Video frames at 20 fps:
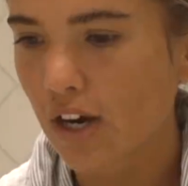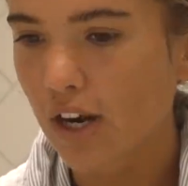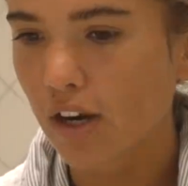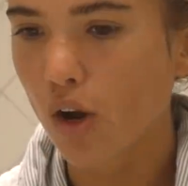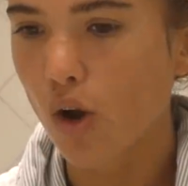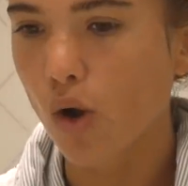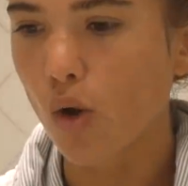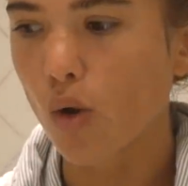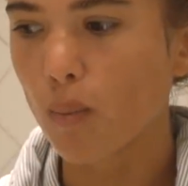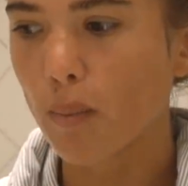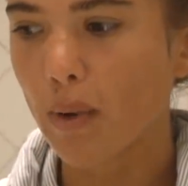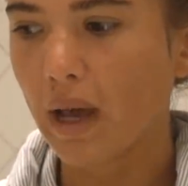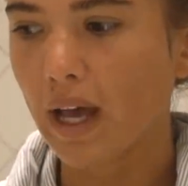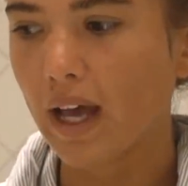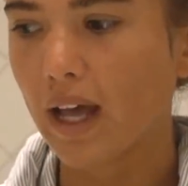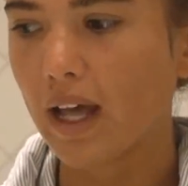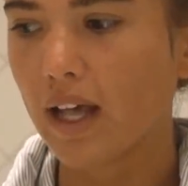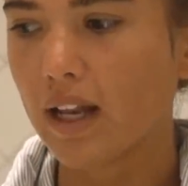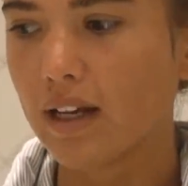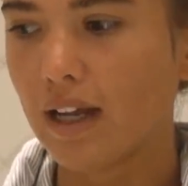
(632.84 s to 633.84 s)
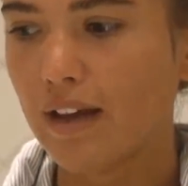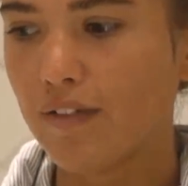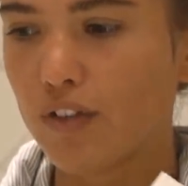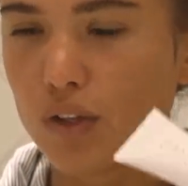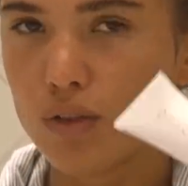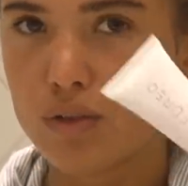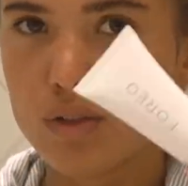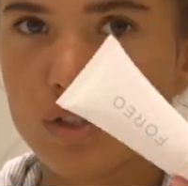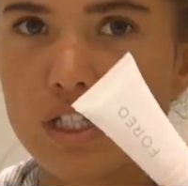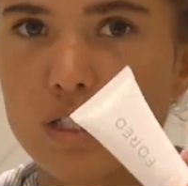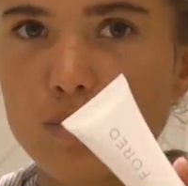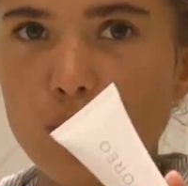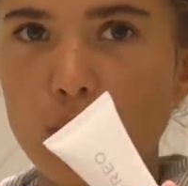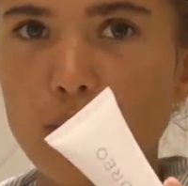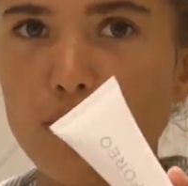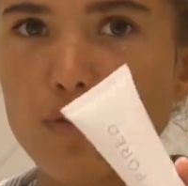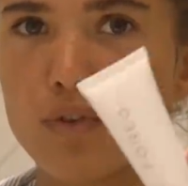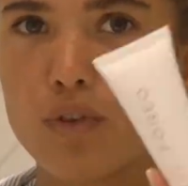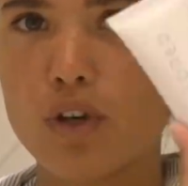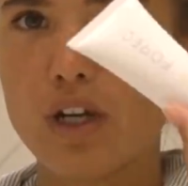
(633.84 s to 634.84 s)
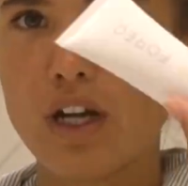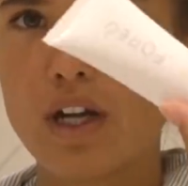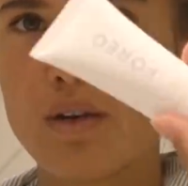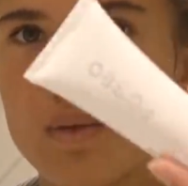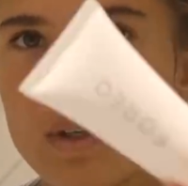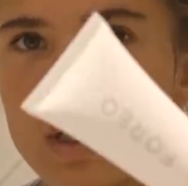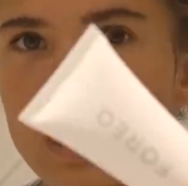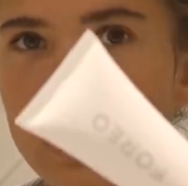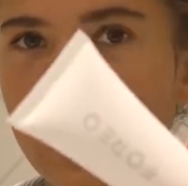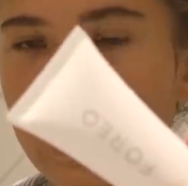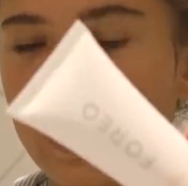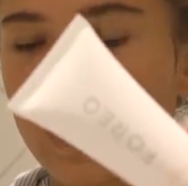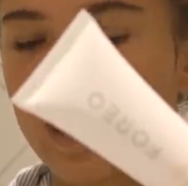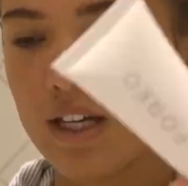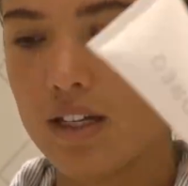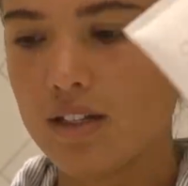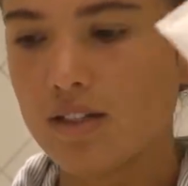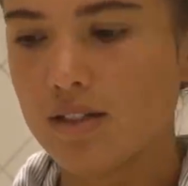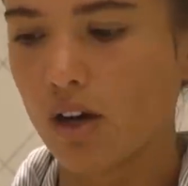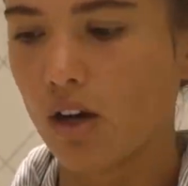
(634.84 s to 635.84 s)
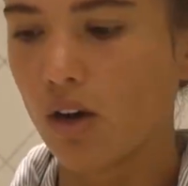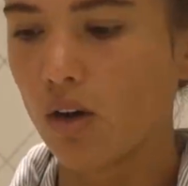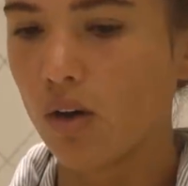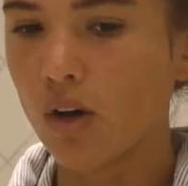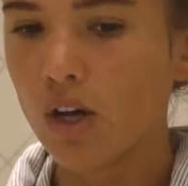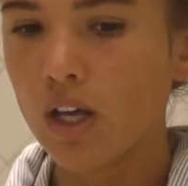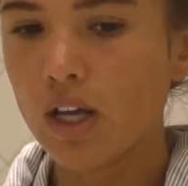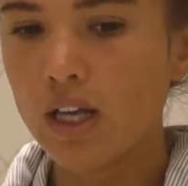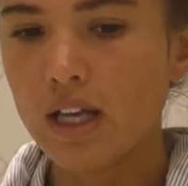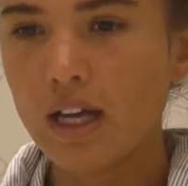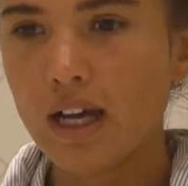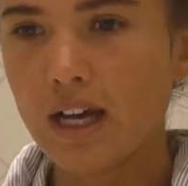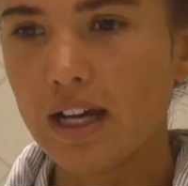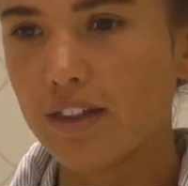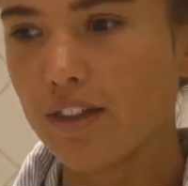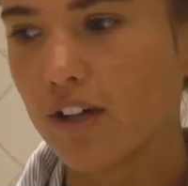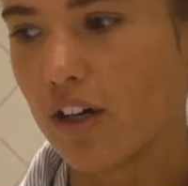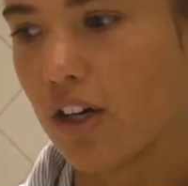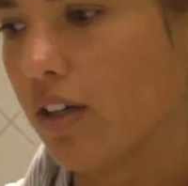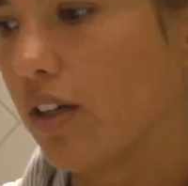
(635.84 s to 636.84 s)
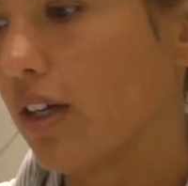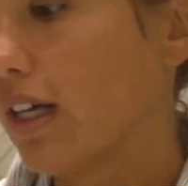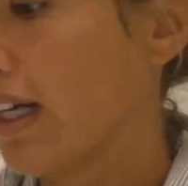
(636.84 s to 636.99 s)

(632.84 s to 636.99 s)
at home, and I've used this one before and I really like it, so I thought